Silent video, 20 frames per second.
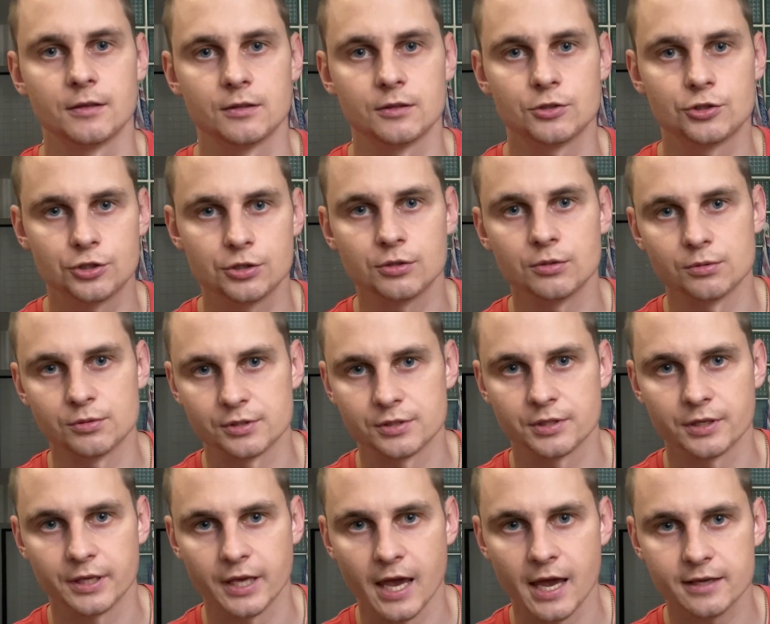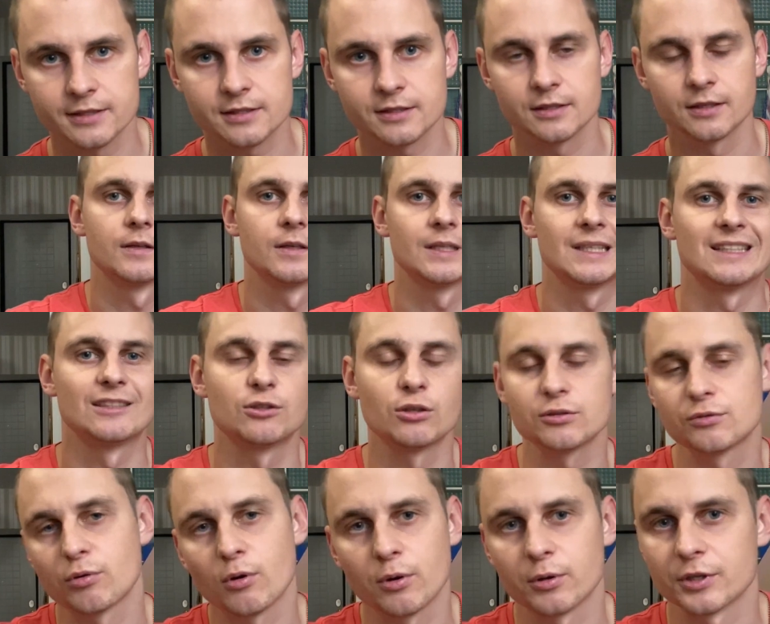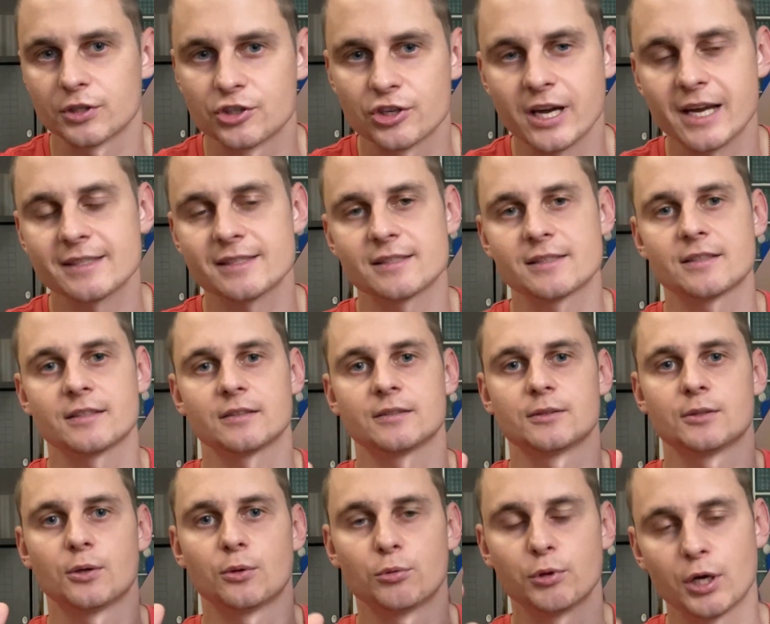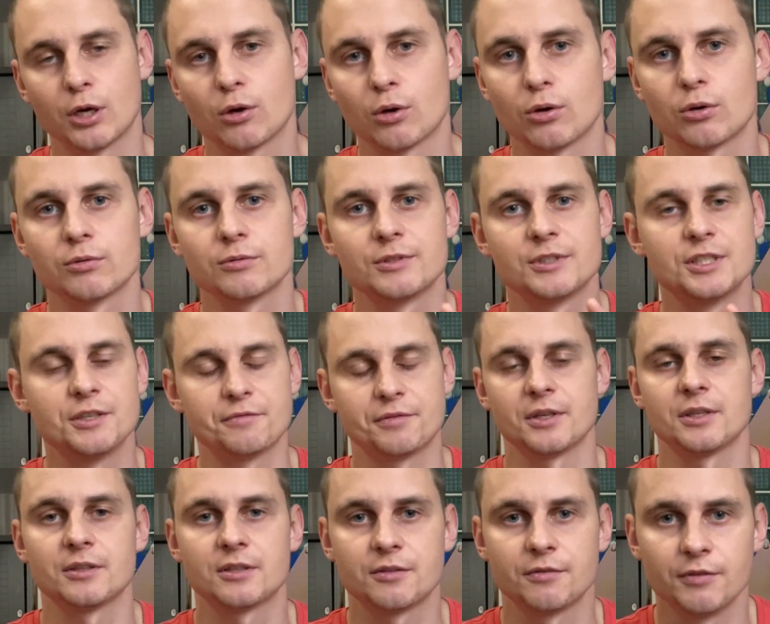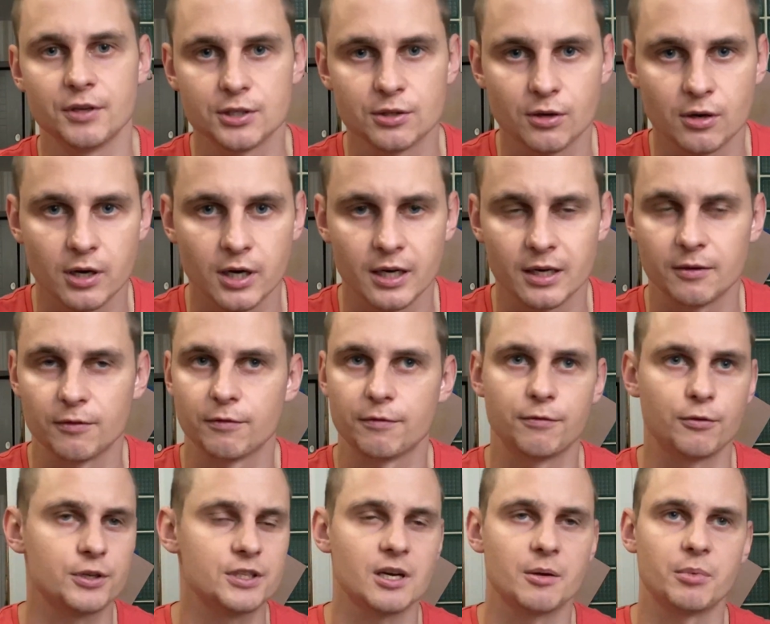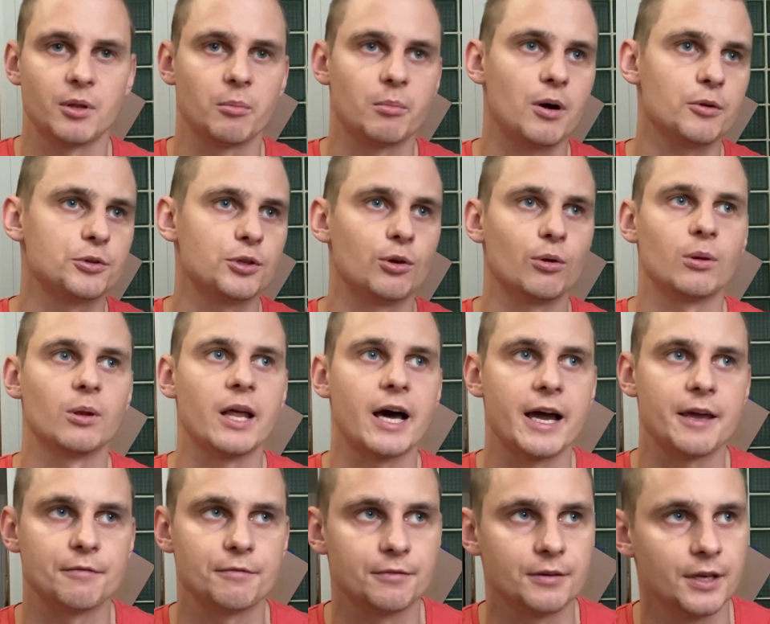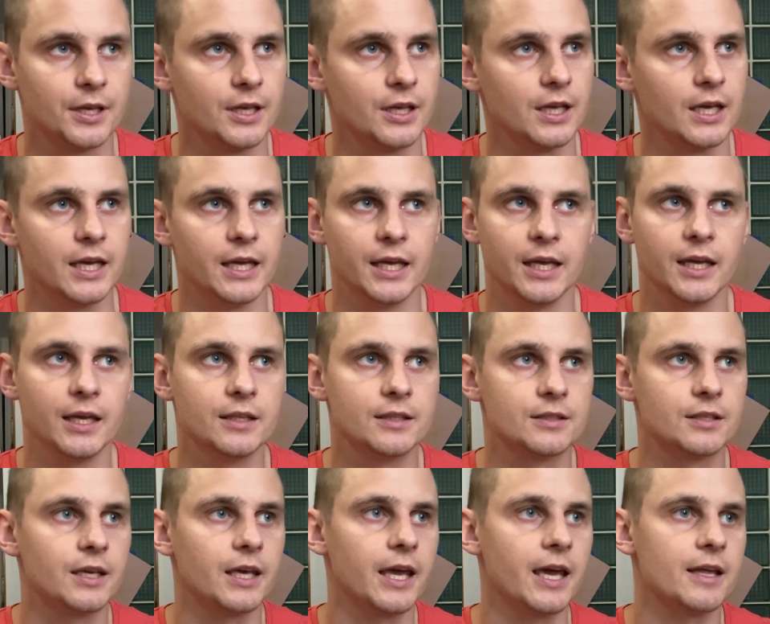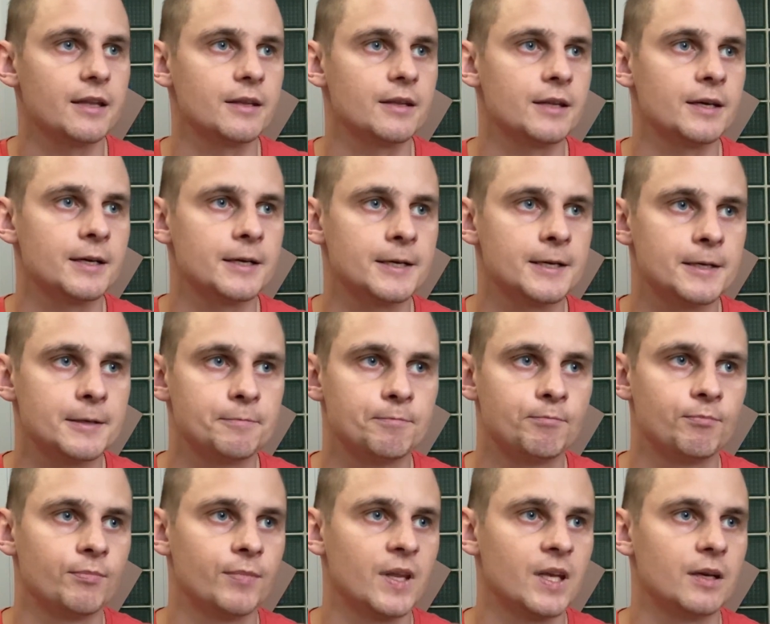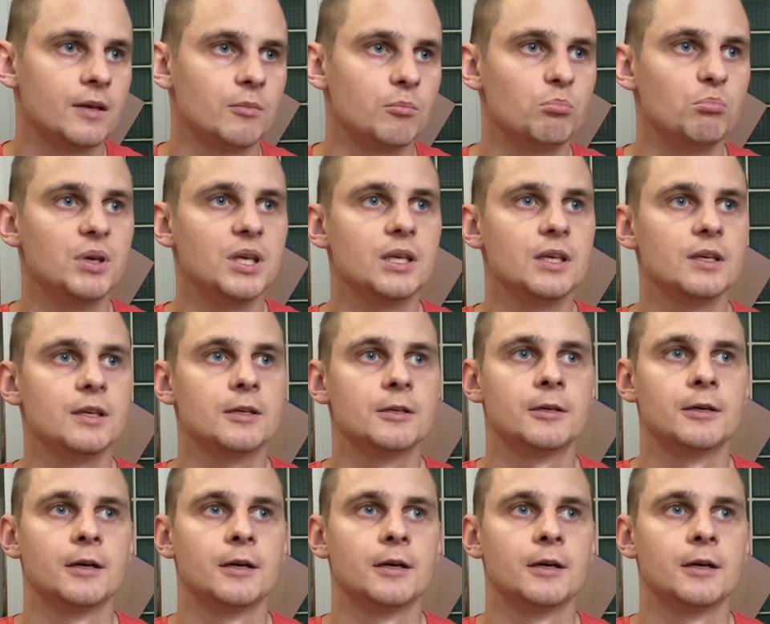choose, yes? Don't worry, just record different video, for example, about your life. It can be